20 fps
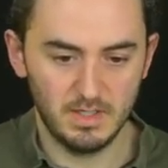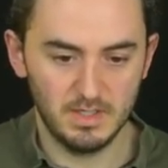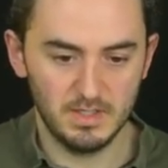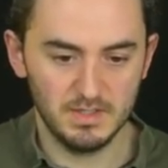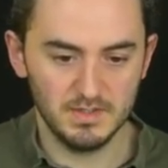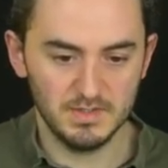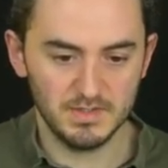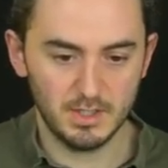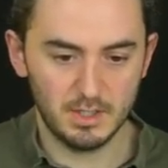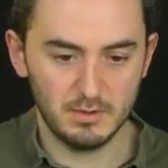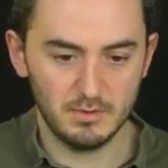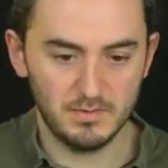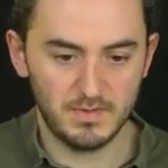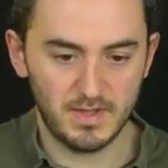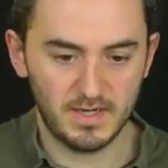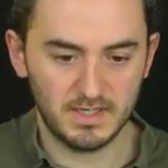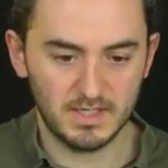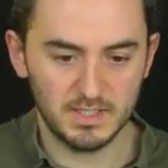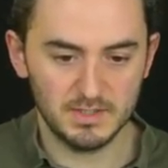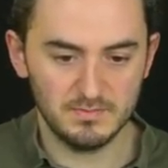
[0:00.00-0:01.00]
So
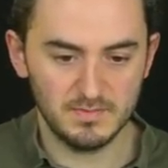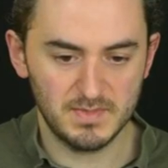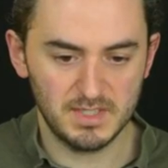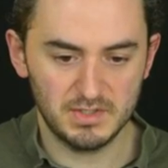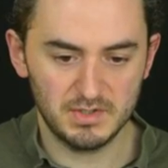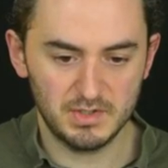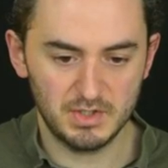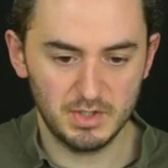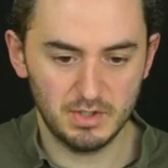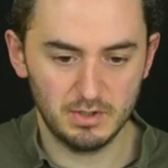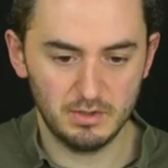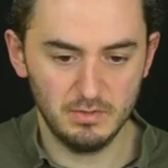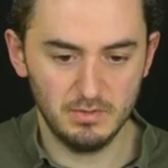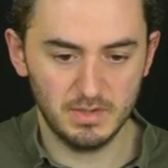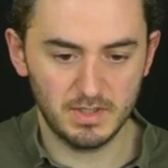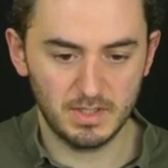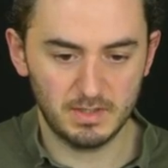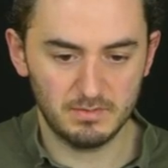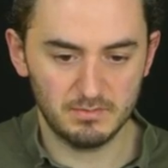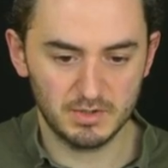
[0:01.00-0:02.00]
that gives me 2,
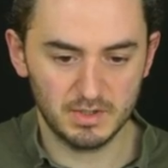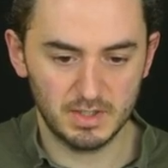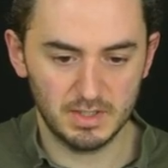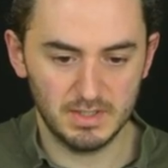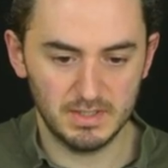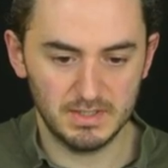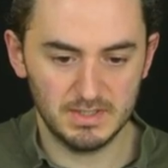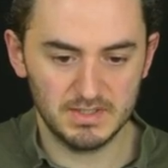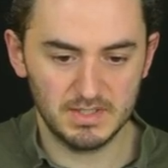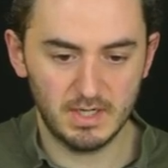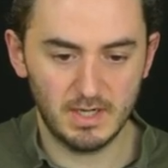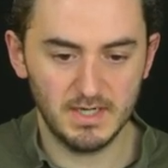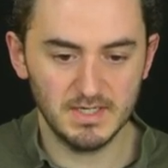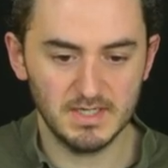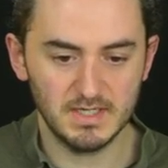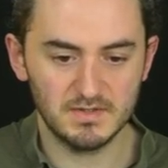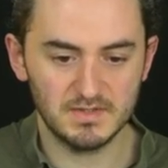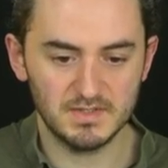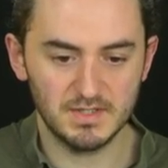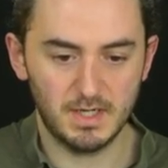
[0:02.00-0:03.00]
and I'm just going to
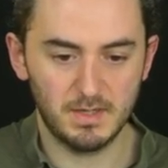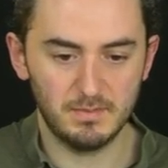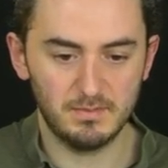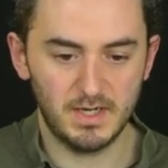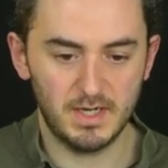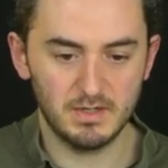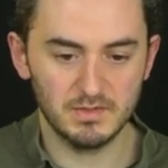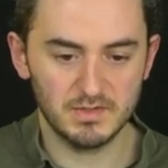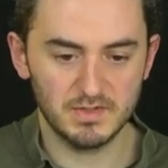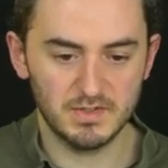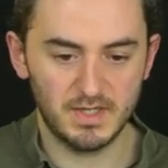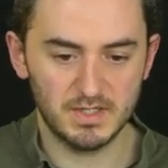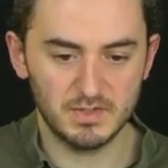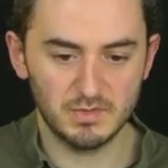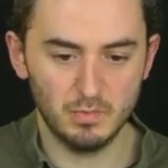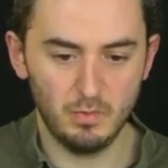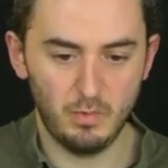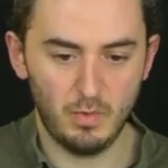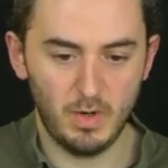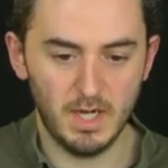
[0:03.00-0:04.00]
tidy this up now. So
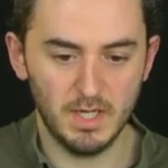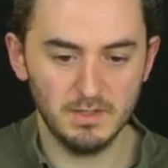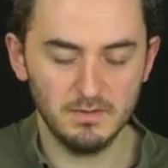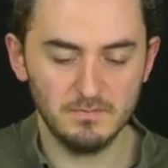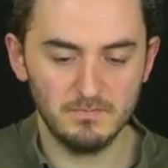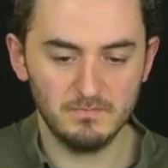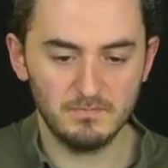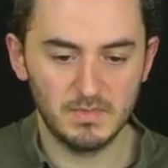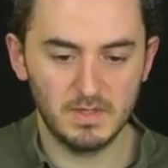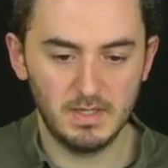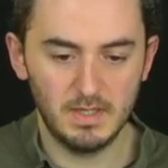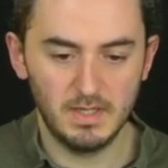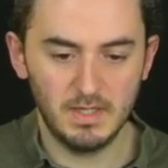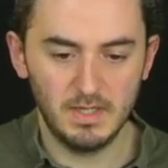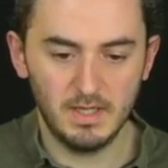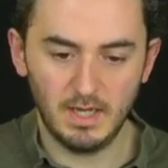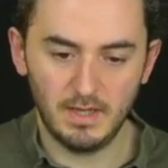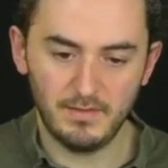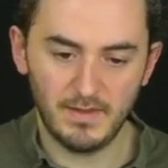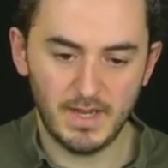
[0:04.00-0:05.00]
that's 1,
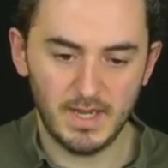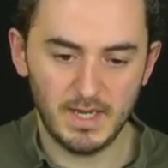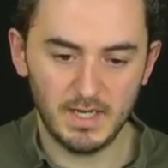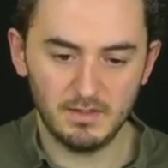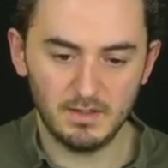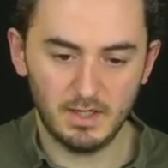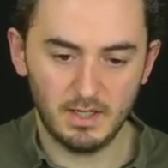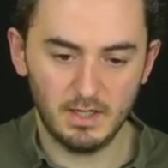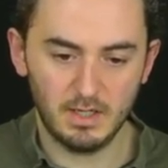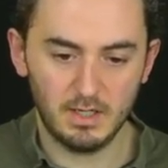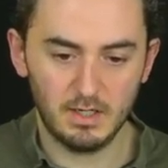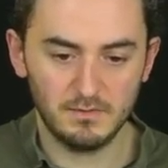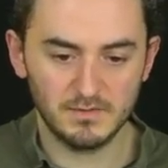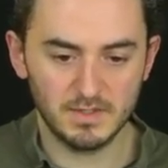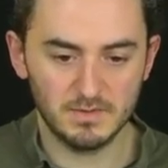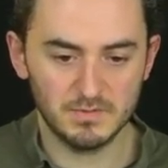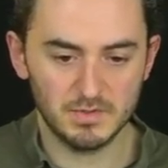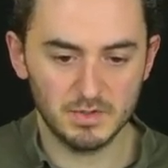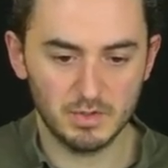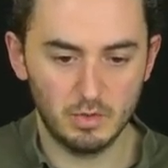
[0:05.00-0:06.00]
and then a half
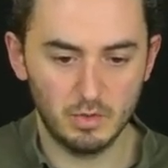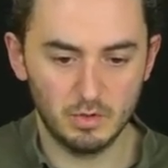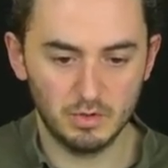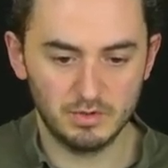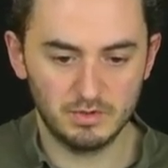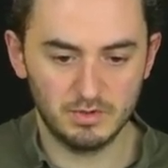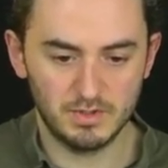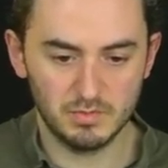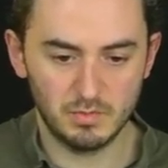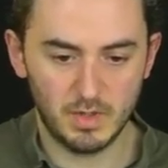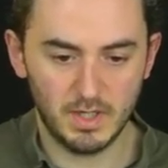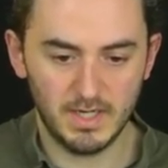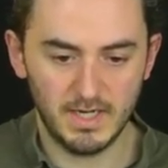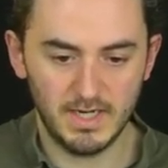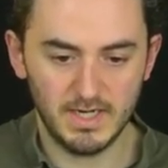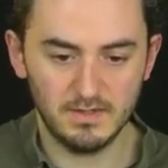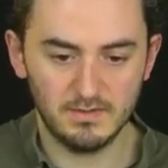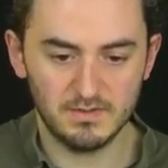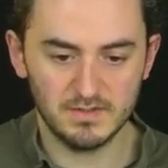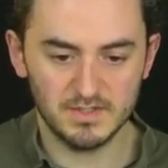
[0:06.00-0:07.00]
times a quarter is
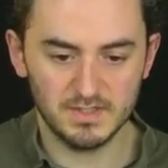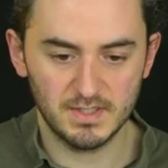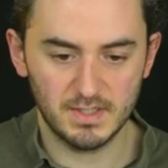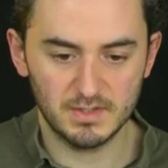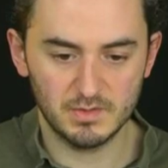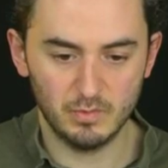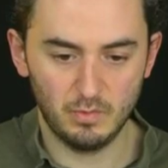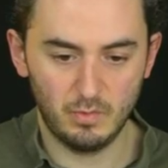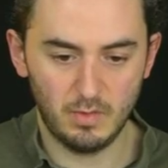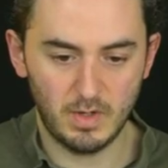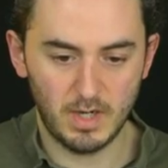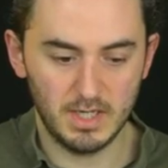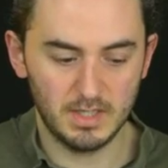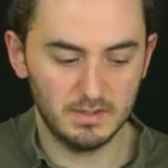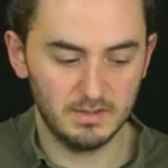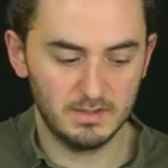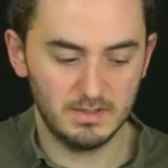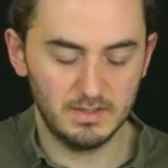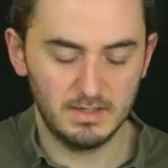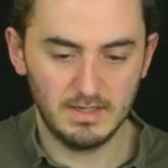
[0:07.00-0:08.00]
1/8, so that's
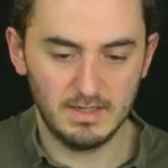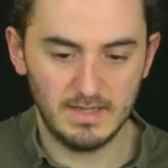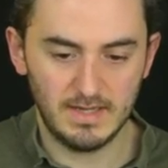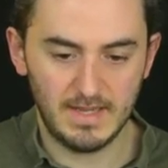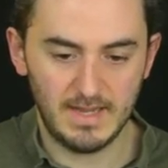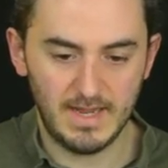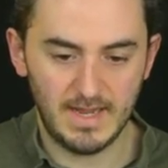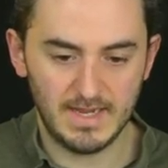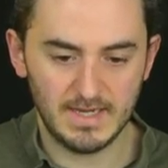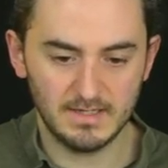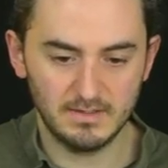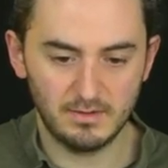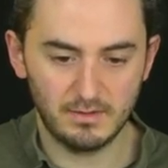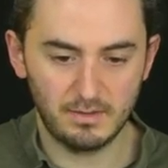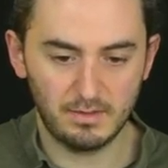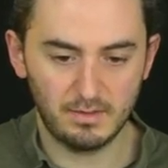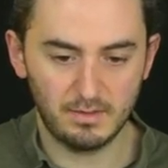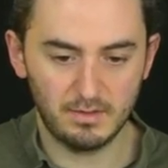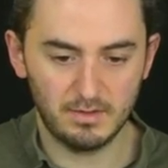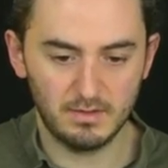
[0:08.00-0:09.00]

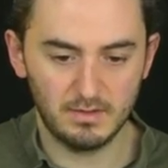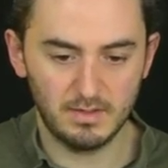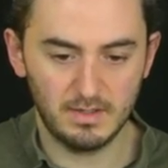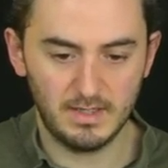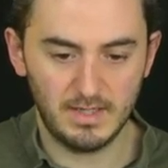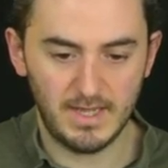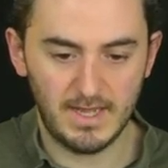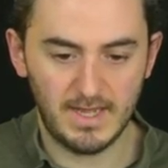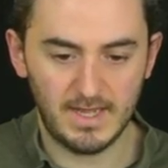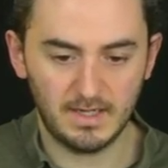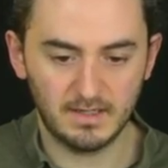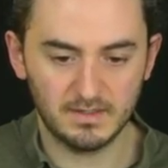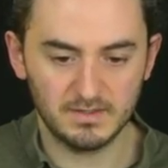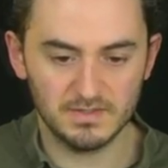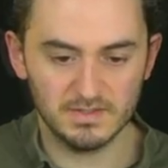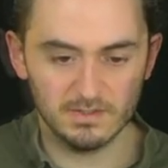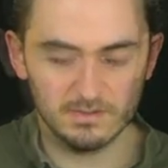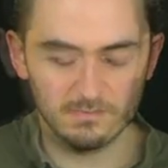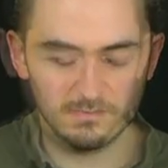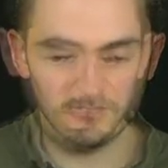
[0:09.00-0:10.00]
1/8
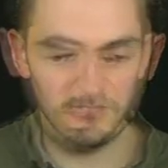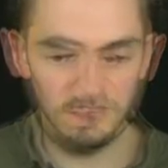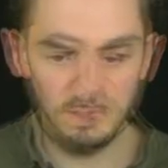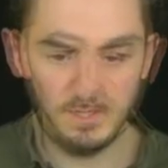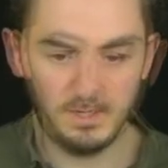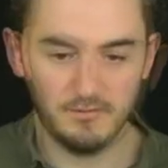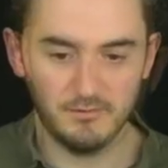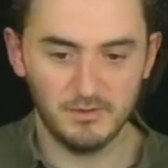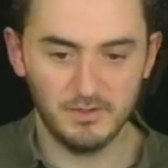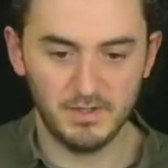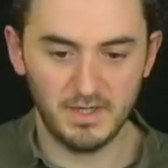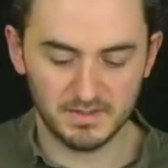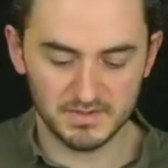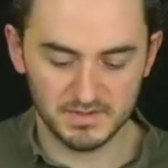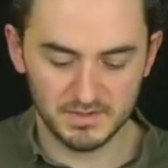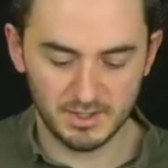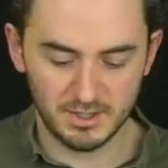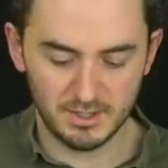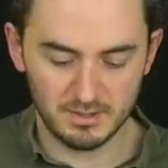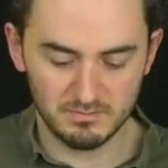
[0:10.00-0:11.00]
x. Now for the
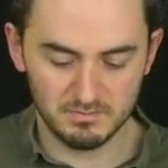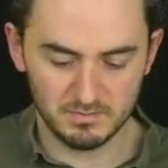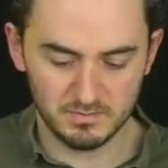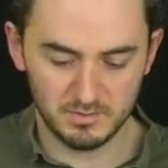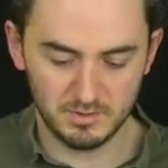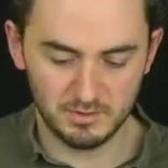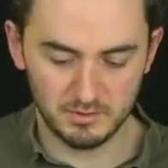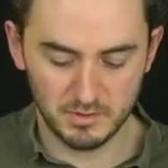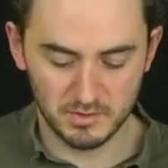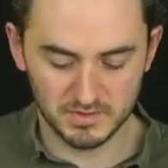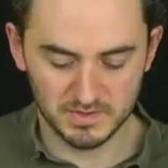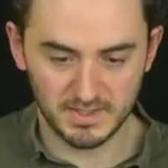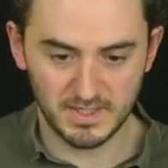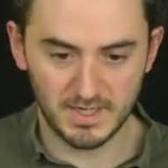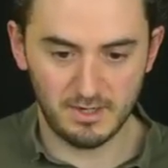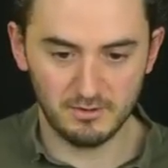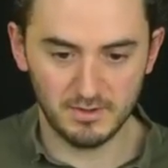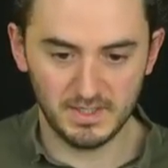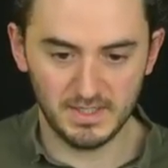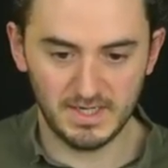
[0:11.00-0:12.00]
next term, we'll use a
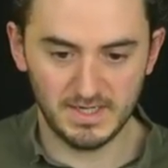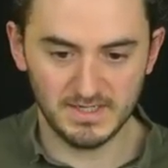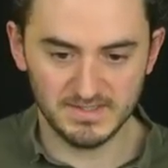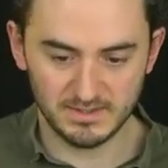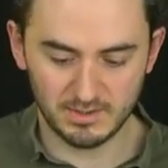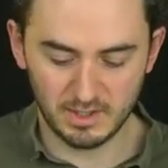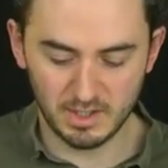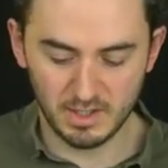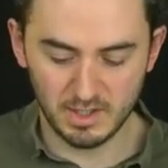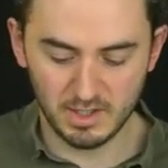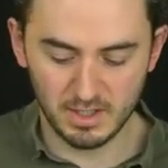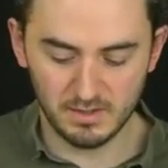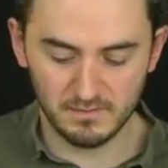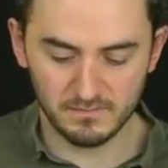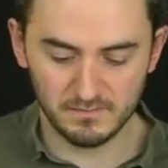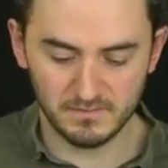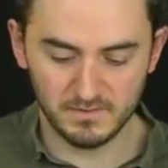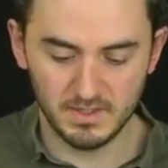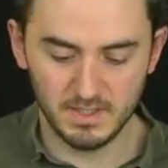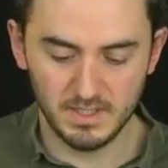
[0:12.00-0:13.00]
calculator. A
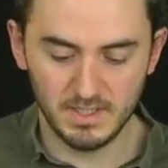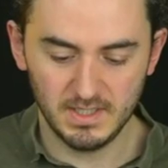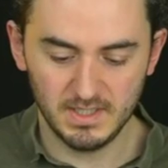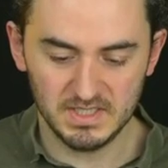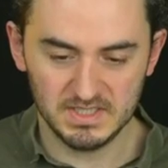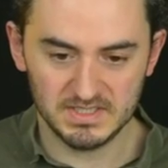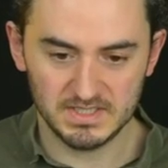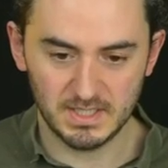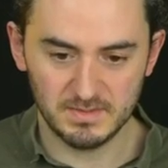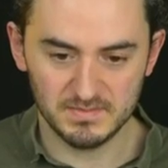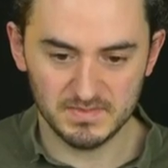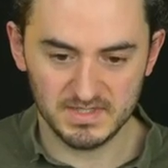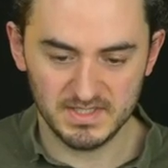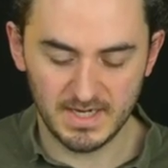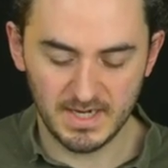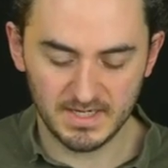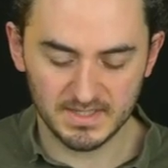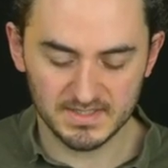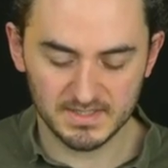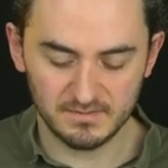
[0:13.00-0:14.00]
half times
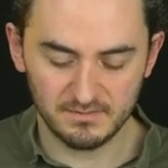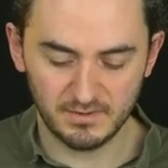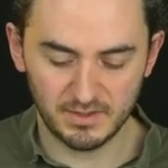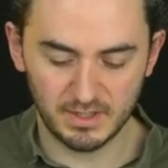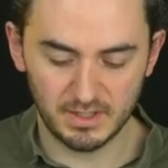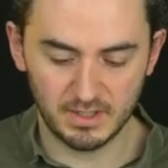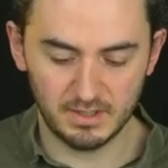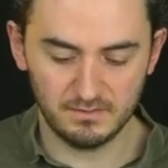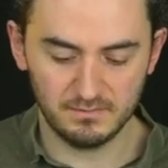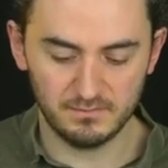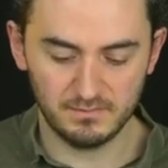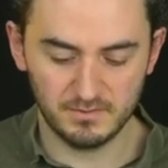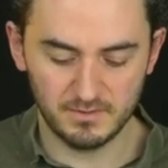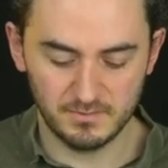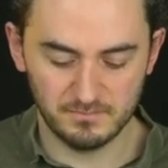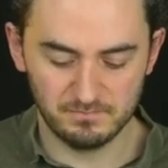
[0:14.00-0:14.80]
negative half